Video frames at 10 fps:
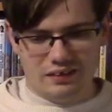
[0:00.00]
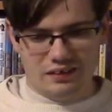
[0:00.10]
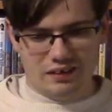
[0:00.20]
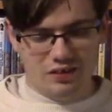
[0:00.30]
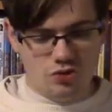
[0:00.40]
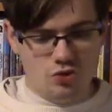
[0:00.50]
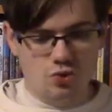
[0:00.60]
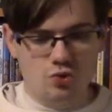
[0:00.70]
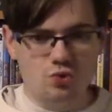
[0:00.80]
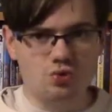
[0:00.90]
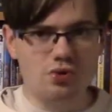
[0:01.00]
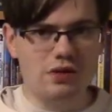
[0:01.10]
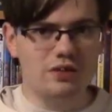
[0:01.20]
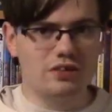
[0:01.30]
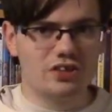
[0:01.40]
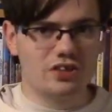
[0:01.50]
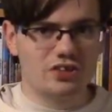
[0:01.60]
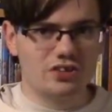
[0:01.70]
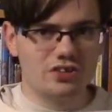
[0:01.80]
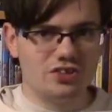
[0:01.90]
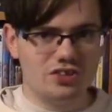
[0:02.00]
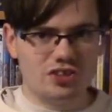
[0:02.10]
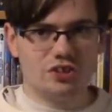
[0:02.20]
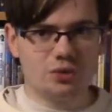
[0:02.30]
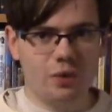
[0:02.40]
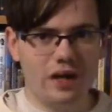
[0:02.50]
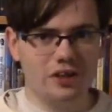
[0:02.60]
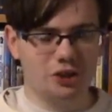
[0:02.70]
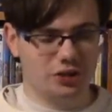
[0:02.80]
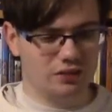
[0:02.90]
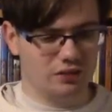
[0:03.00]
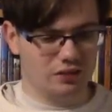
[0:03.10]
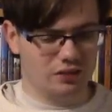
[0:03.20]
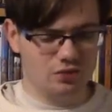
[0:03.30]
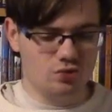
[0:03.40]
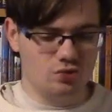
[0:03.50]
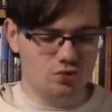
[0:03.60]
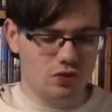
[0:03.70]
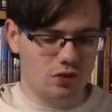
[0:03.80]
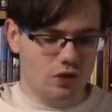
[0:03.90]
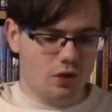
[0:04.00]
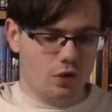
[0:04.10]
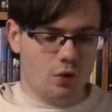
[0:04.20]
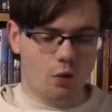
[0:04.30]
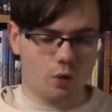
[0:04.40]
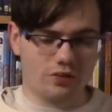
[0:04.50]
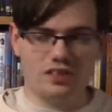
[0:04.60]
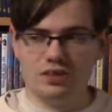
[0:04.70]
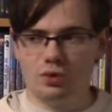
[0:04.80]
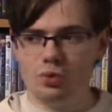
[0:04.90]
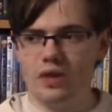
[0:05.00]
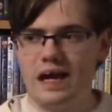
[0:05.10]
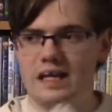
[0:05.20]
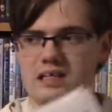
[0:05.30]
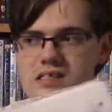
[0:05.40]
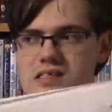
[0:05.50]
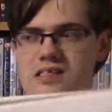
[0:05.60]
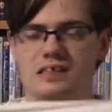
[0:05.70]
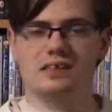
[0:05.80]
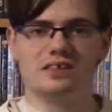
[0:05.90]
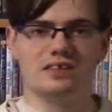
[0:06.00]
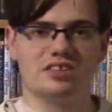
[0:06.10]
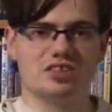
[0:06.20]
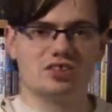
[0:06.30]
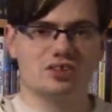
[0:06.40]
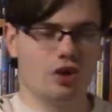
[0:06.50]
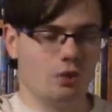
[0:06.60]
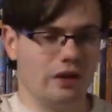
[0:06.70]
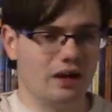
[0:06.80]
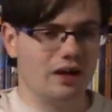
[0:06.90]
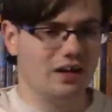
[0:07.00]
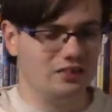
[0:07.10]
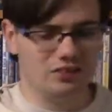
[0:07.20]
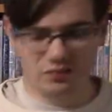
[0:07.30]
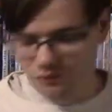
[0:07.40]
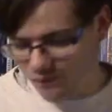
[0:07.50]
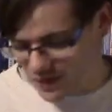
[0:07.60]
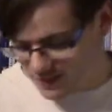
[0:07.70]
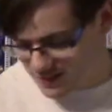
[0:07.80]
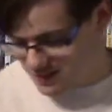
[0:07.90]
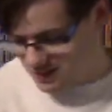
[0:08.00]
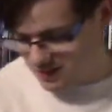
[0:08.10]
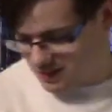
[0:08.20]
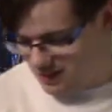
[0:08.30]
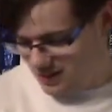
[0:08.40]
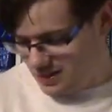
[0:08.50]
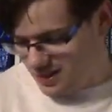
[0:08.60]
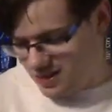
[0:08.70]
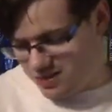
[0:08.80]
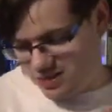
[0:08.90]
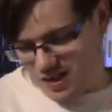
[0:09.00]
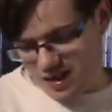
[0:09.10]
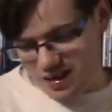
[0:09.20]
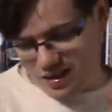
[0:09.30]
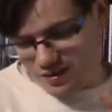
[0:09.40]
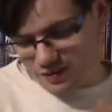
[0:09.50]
a new situation, a new ordeal that is going on with the